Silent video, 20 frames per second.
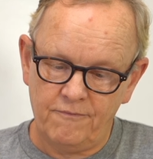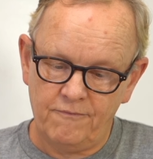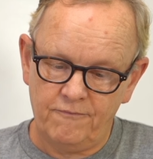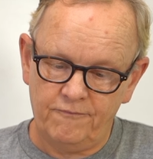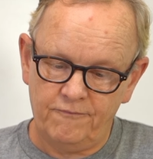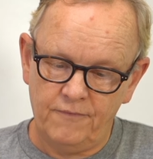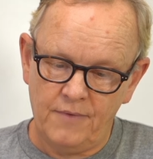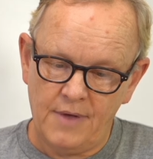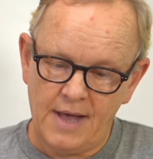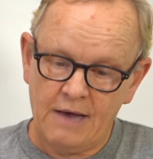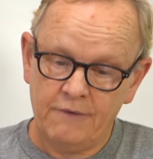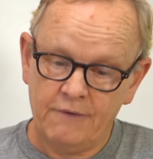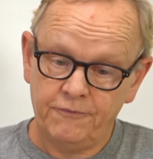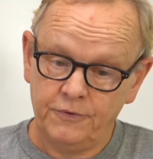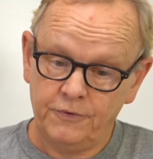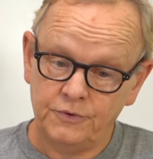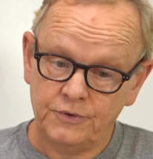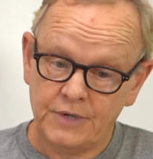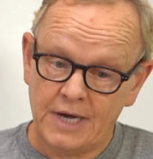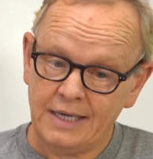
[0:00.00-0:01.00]
outflow
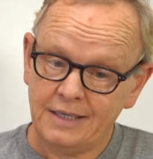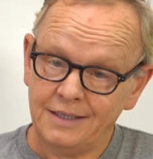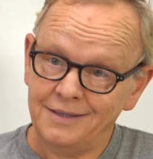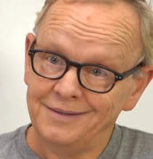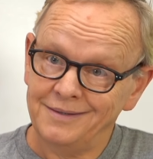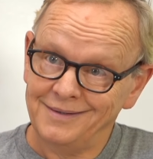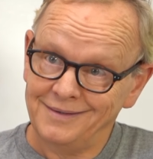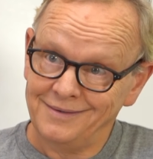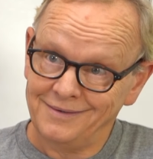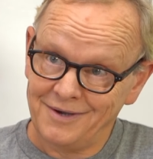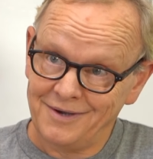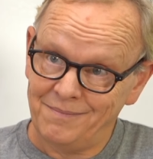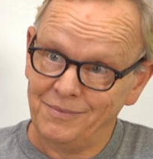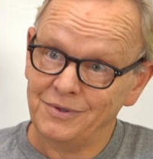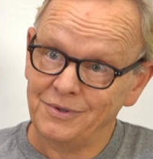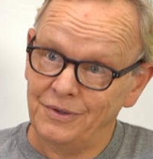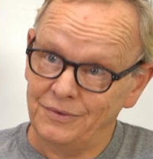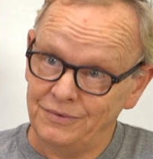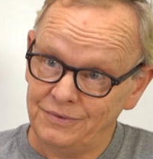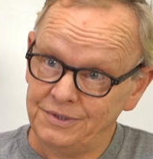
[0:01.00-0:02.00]
tract come
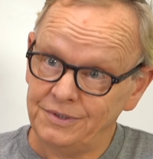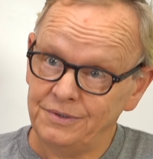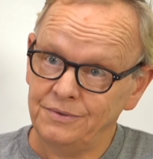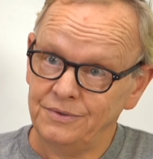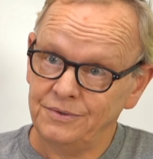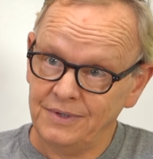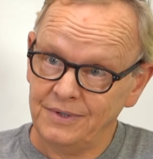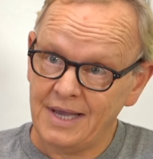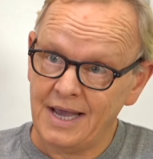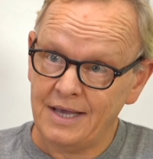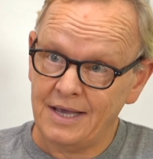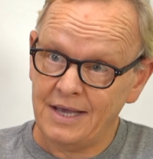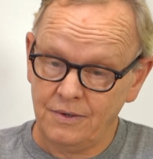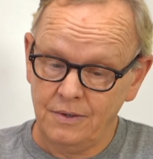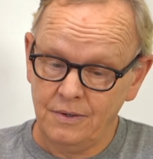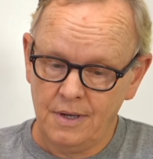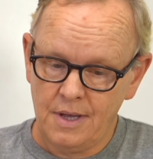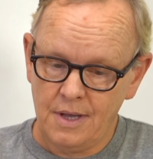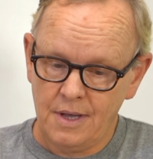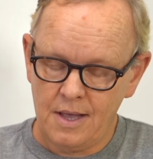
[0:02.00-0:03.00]
closer together,
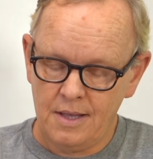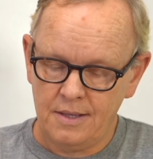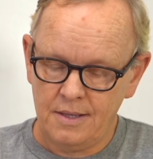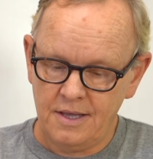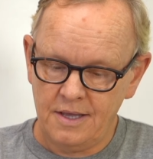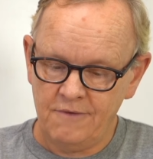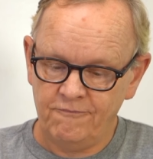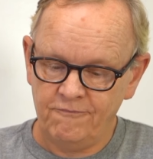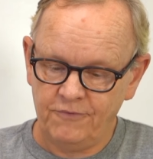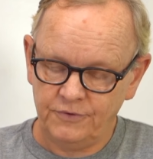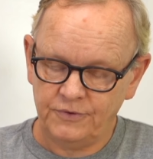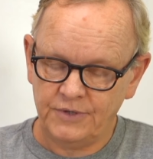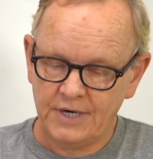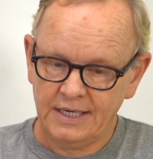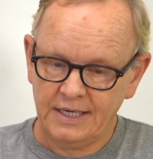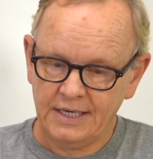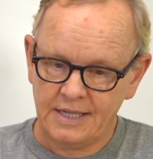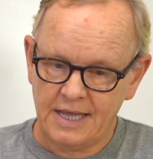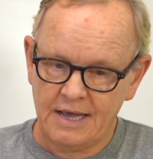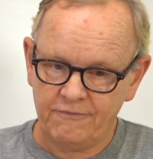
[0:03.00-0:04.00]
and the inflow tract and
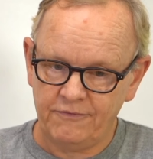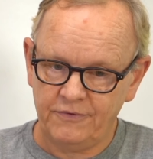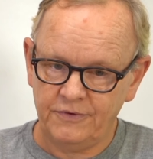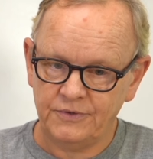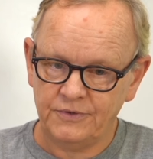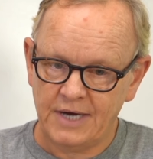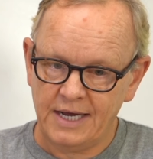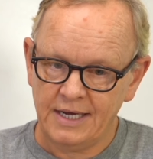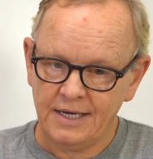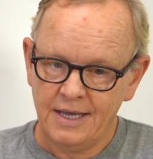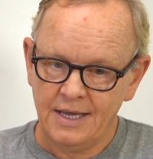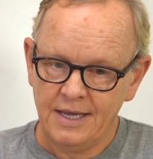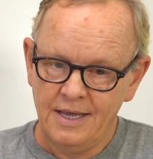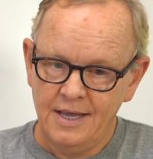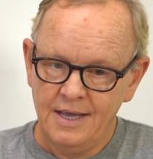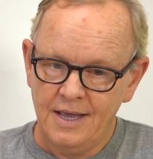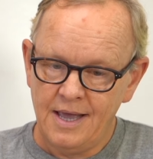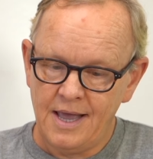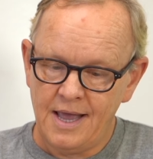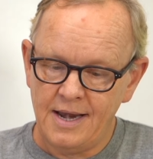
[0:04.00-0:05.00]
outflow tract,
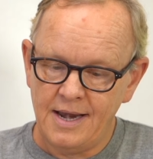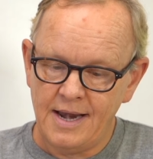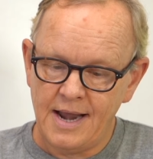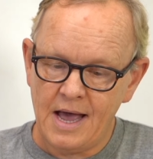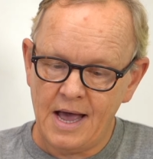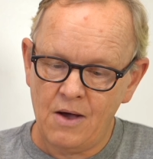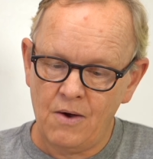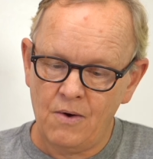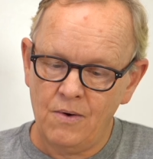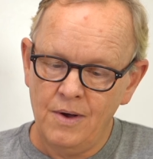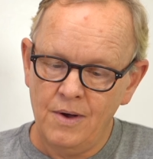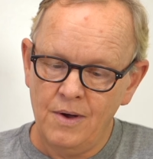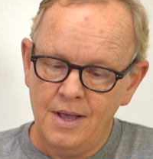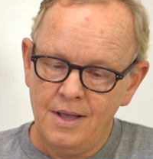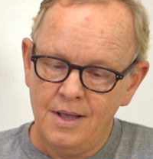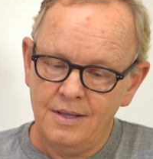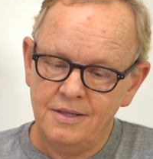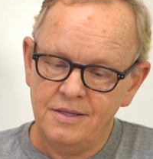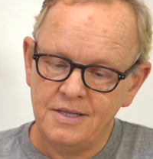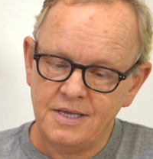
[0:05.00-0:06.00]
and now
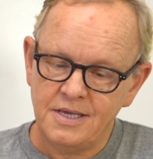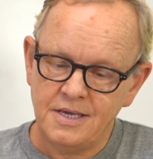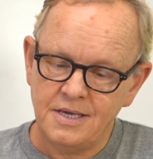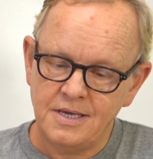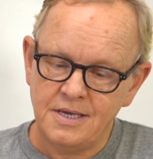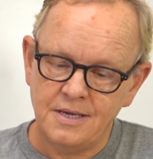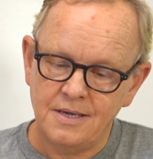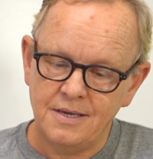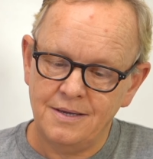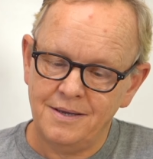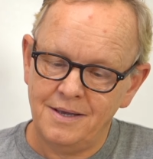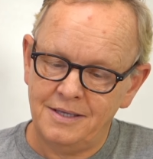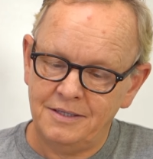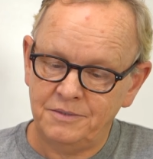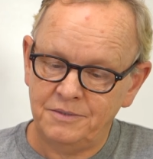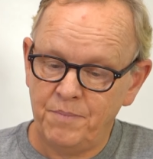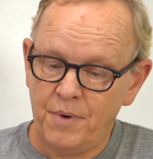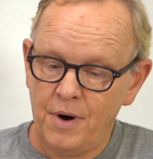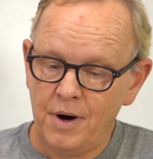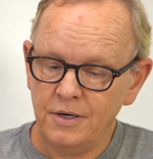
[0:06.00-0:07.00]
as
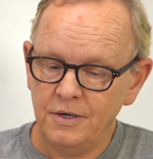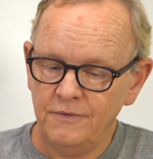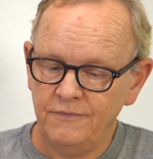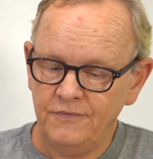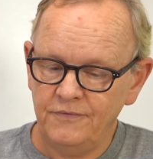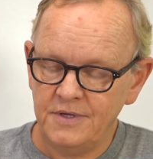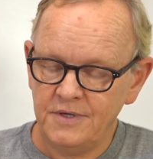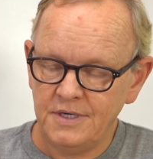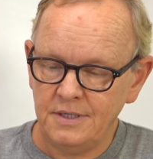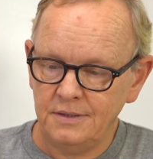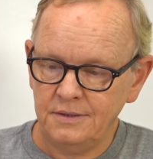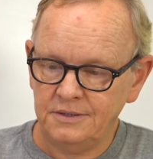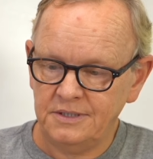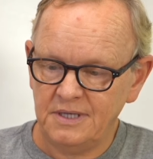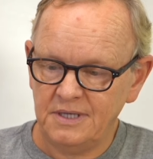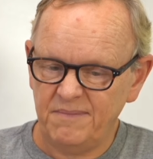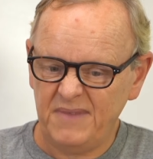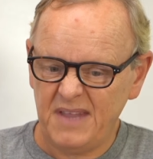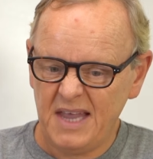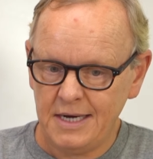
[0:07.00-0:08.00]
part of the
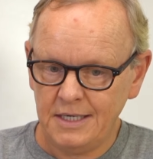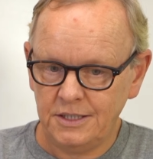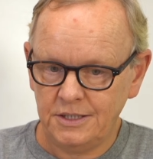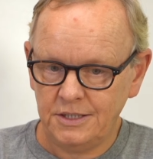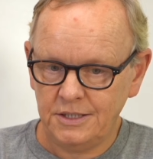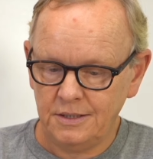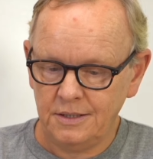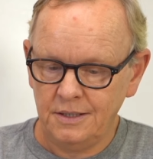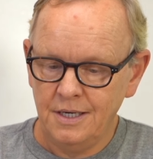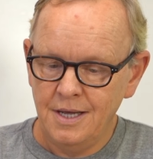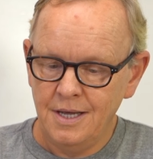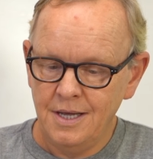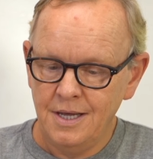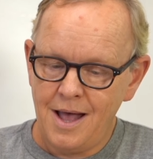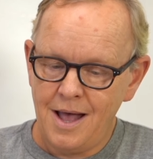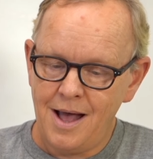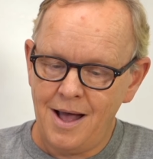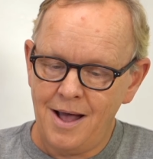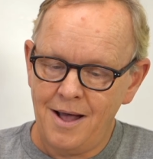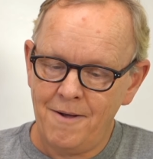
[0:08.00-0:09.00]
septation
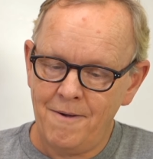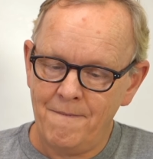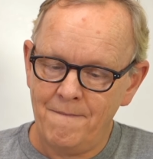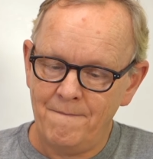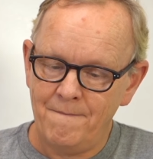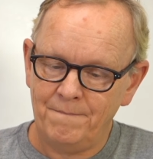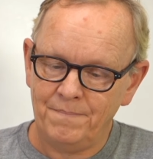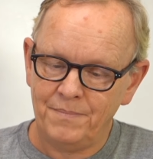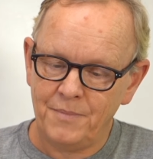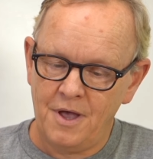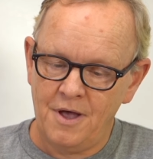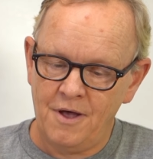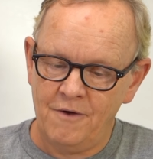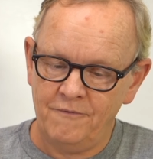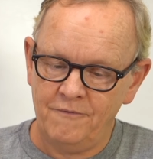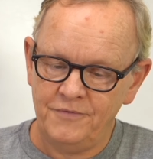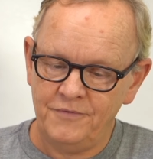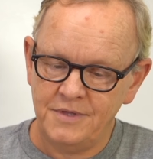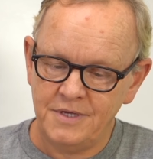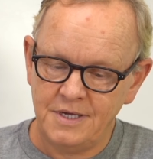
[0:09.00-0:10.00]
of
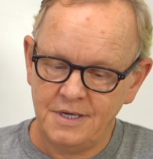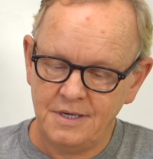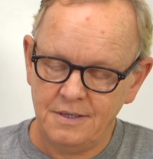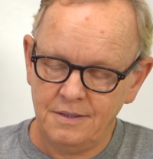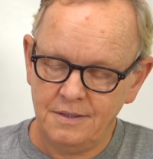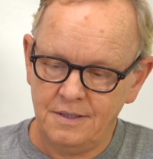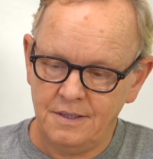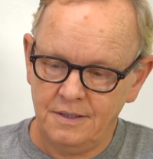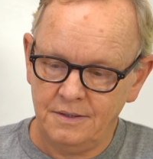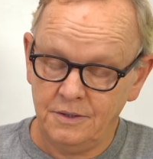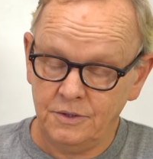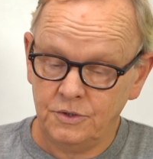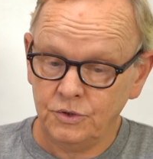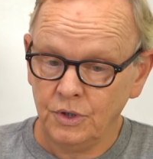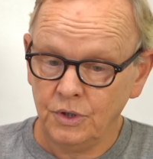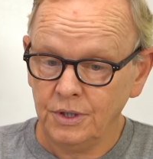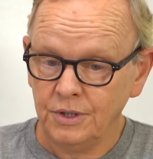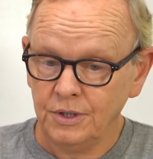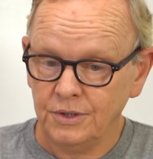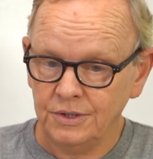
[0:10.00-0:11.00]
the
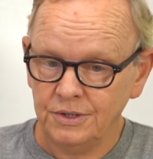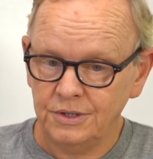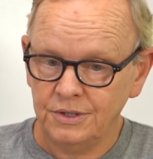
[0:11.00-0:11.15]
truncus,